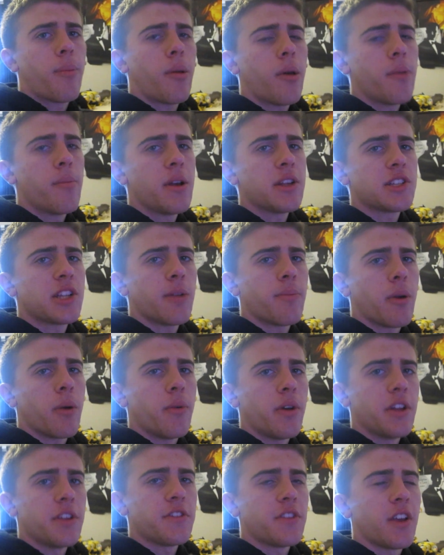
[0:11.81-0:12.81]
Probably messed up, I
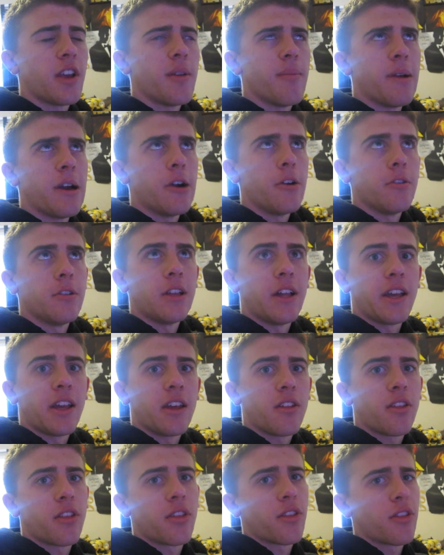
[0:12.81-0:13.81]
want to say, about
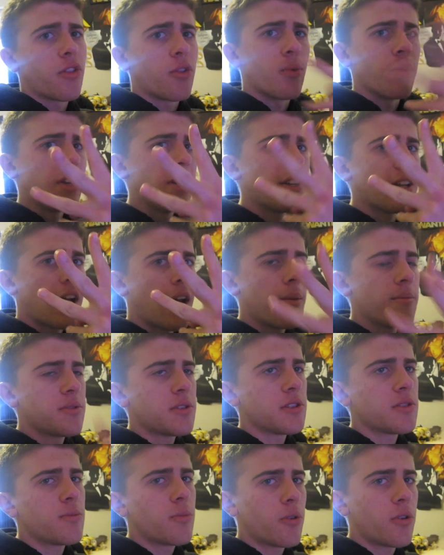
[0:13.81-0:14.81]
like three times
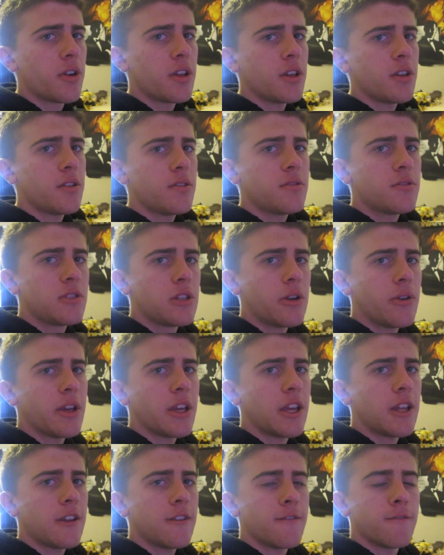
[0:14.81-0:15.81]
this morning
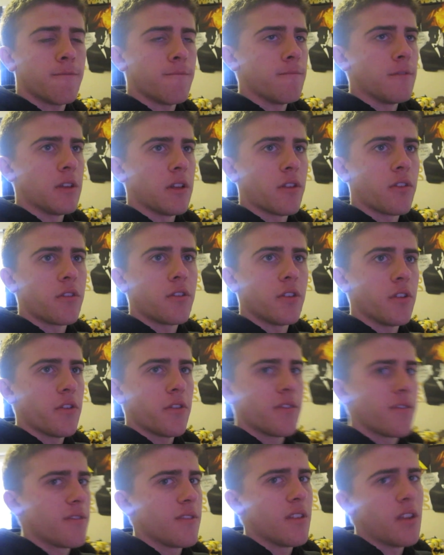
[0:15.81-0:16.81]
doing it. It
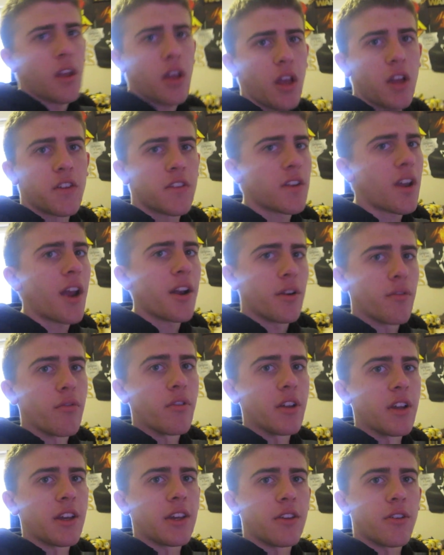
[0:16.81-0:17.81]
just, it's kind of
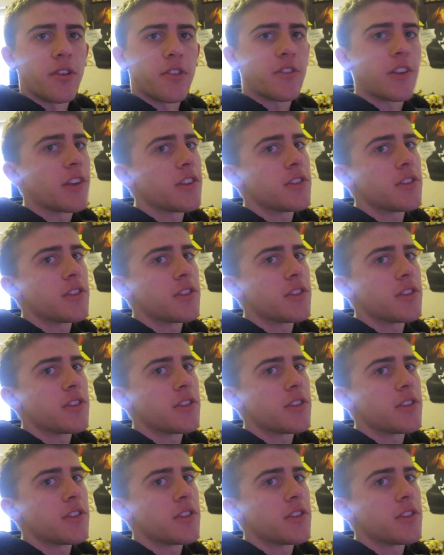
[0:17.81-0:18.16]
ridiculous.